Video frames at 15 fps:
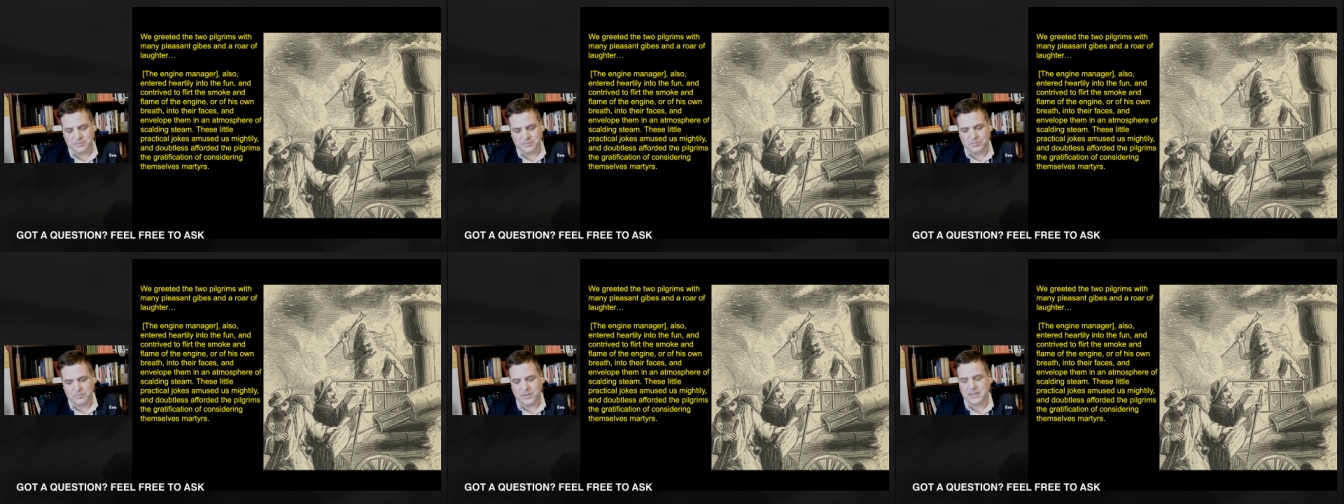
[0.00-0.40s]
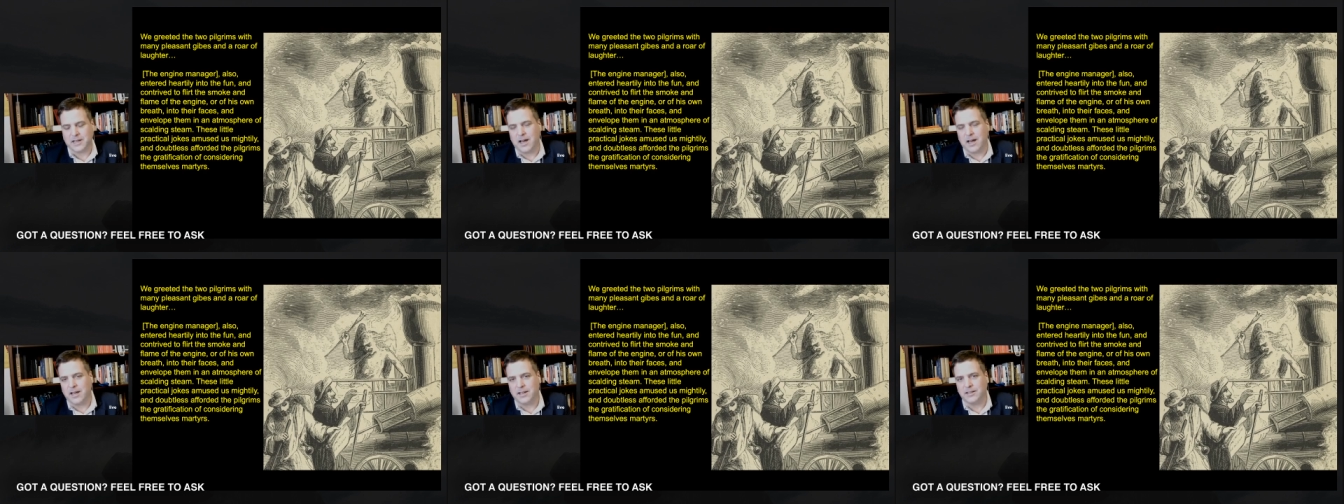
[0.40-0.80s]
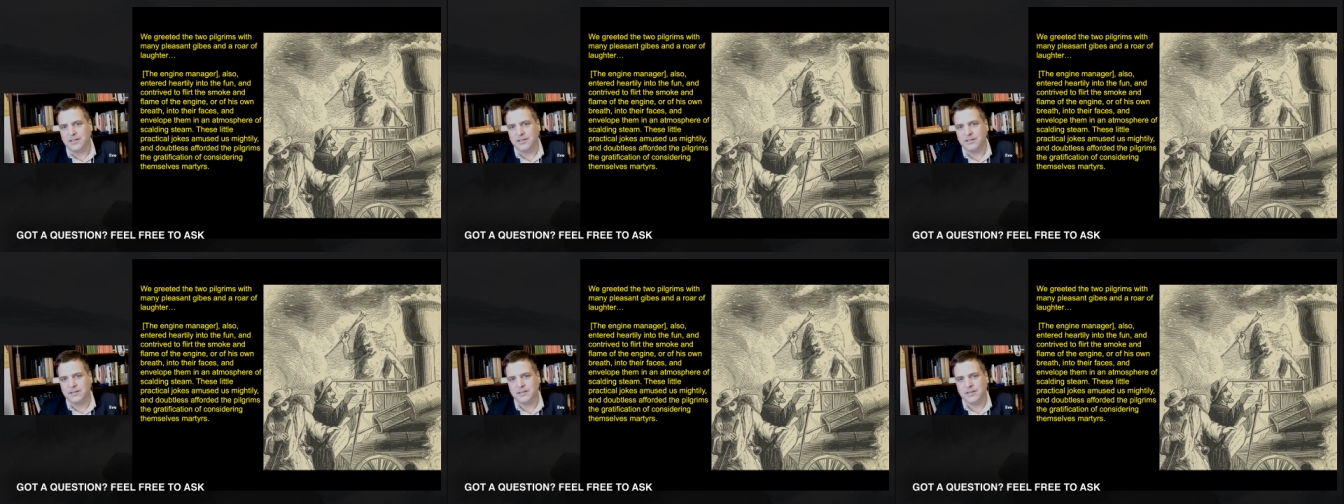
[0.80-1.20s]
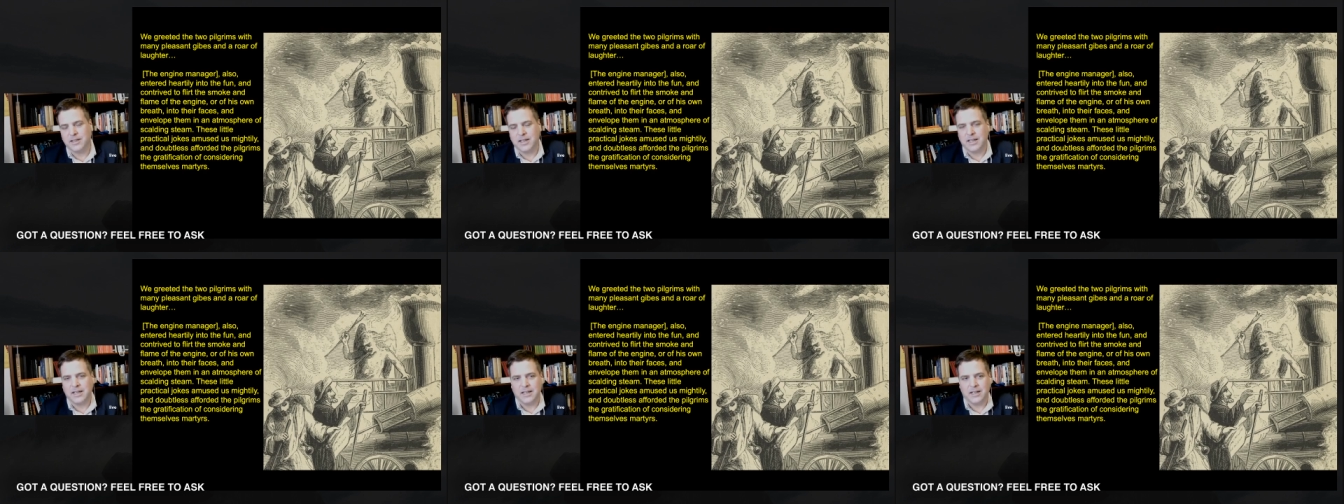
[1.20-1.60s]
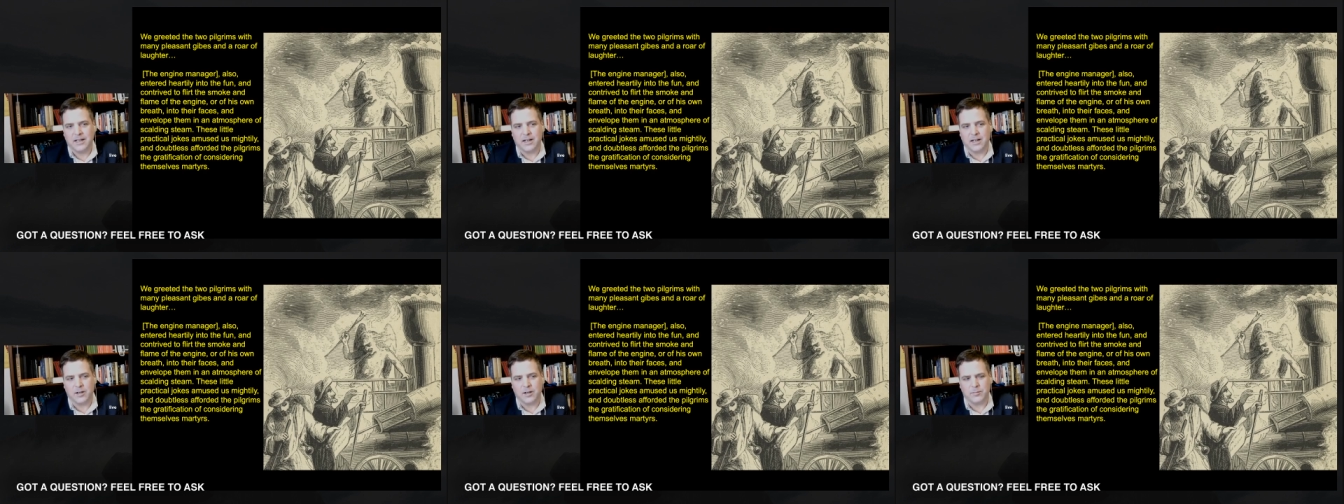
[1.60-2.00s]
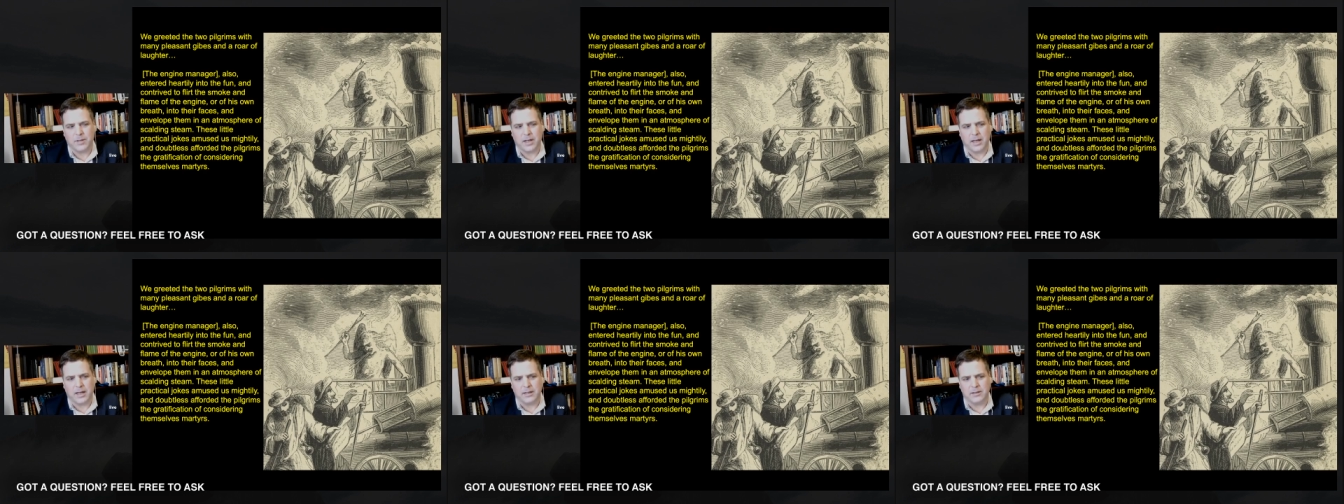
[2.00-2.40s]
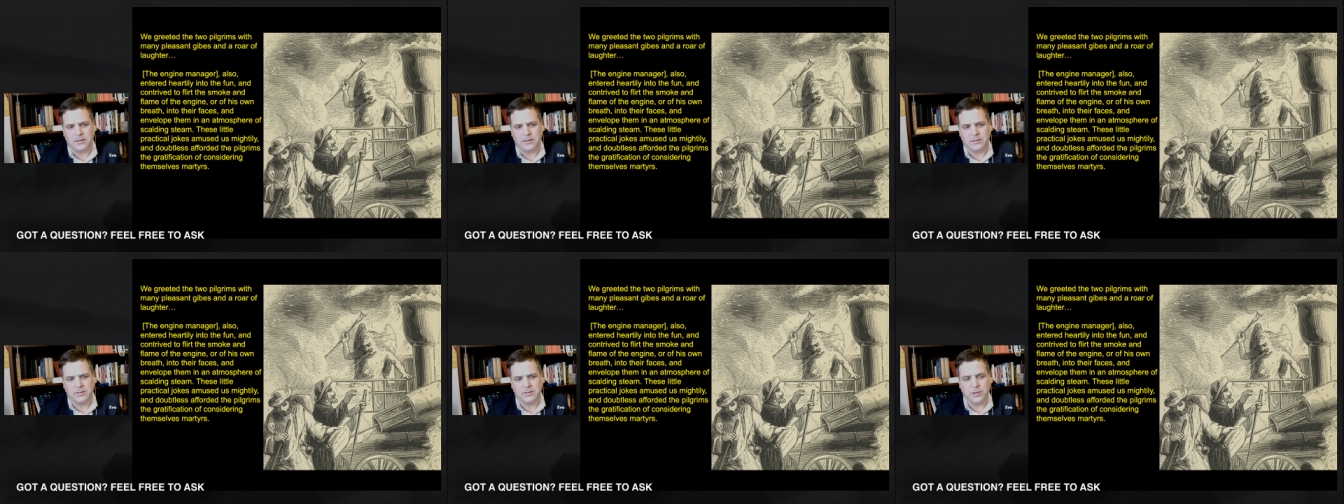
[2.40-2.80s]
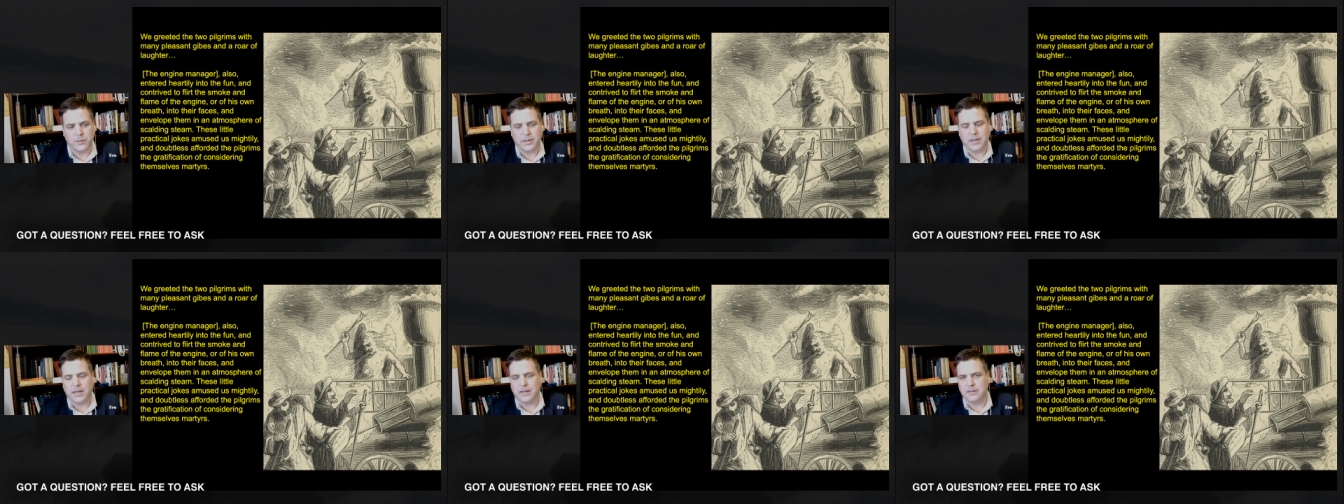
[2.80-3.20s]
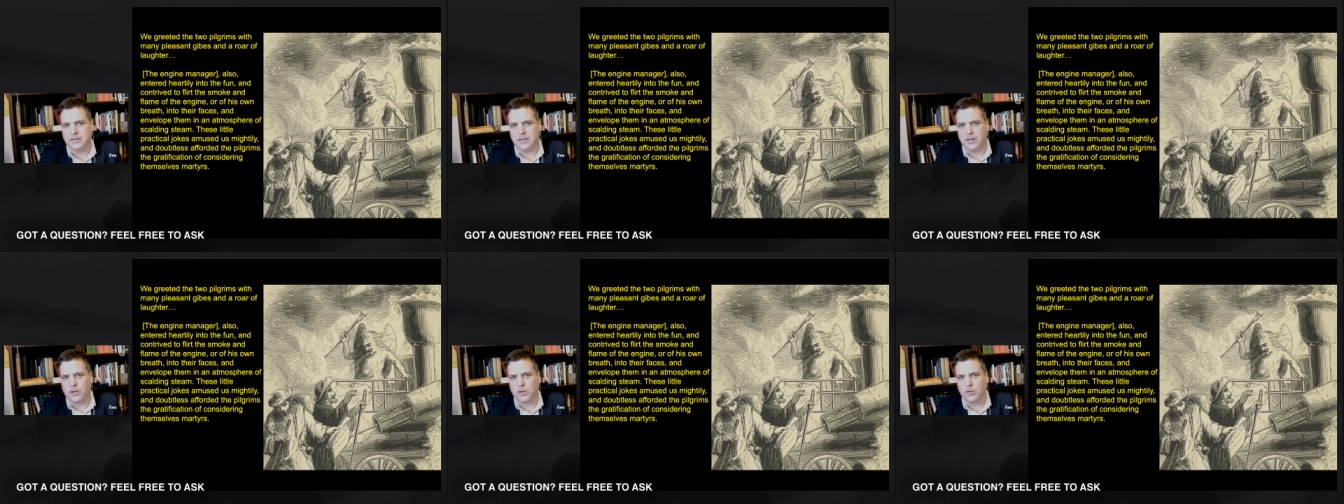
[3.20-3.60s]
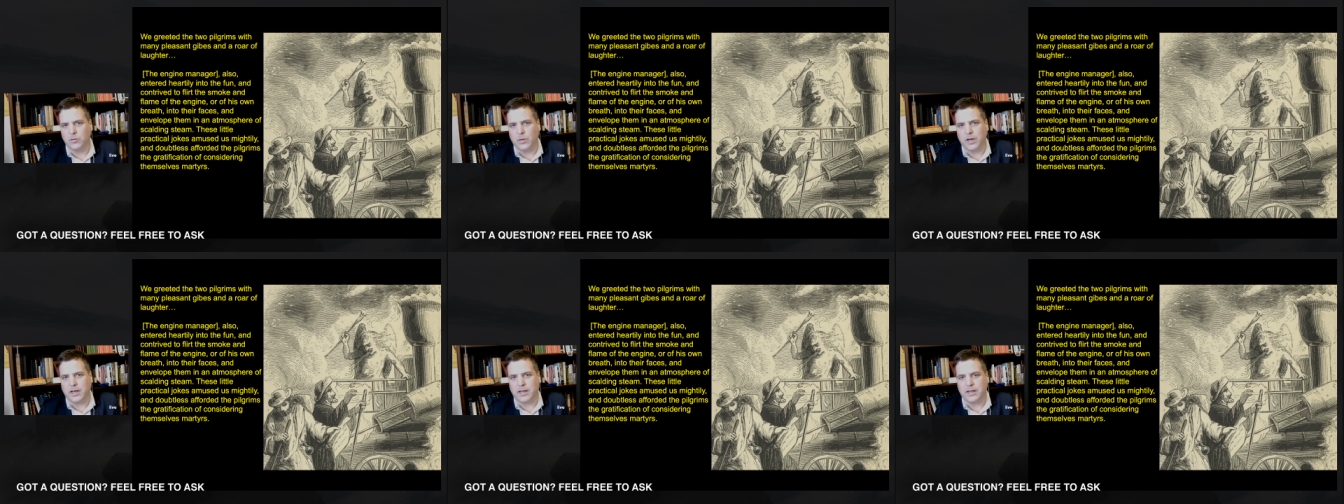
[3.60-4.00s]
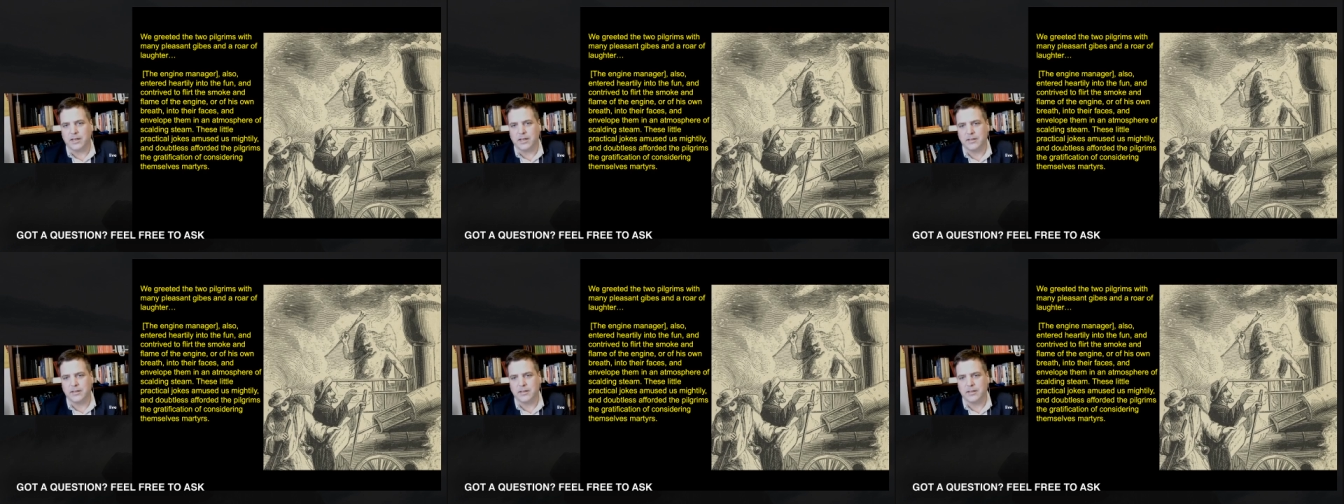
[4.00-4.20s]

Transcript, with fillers: misguided uh, and doing things the old way,